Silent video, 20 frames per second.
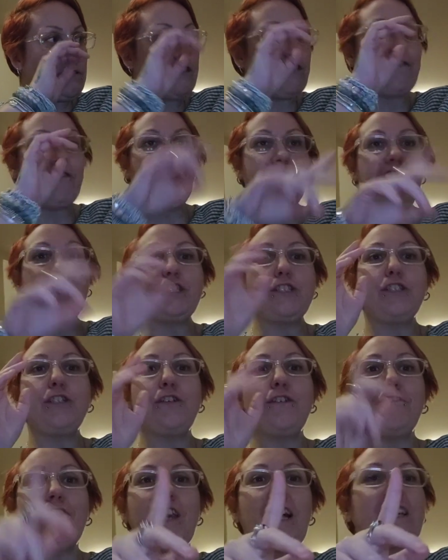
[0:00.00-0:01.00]
the first
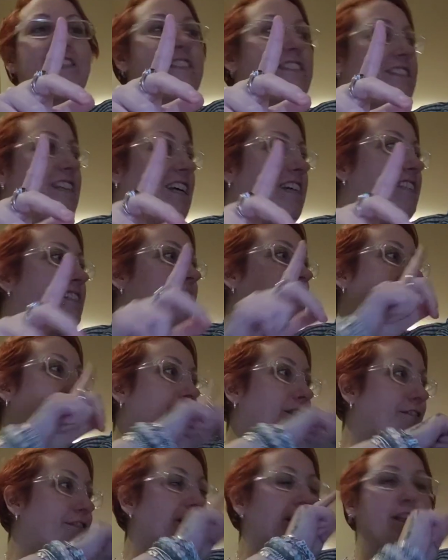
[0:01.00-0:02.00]
two of last night
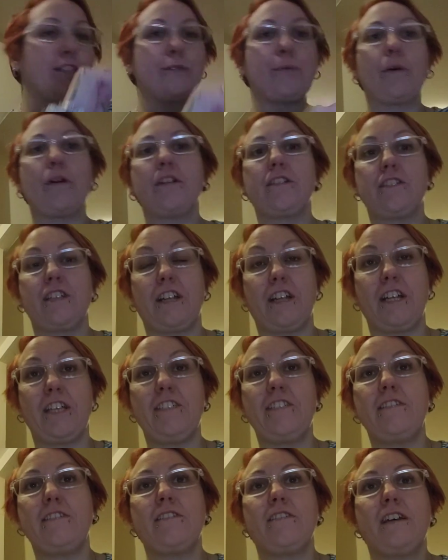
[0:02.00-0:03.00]
and the first one of
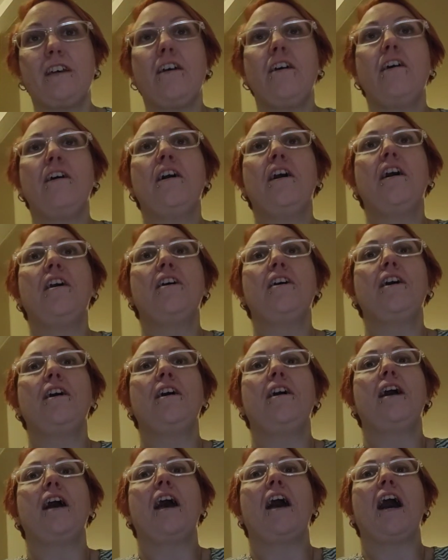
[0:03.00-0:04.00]
tonight.
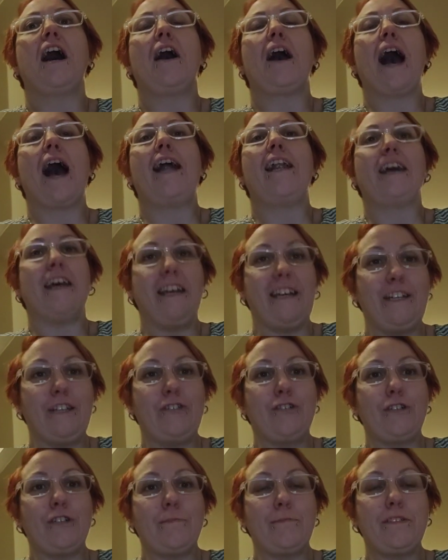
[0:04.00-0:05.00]
And I
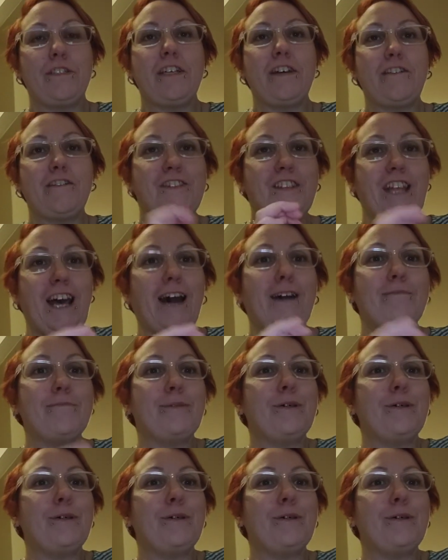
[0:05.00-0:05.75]
enjoyed myself that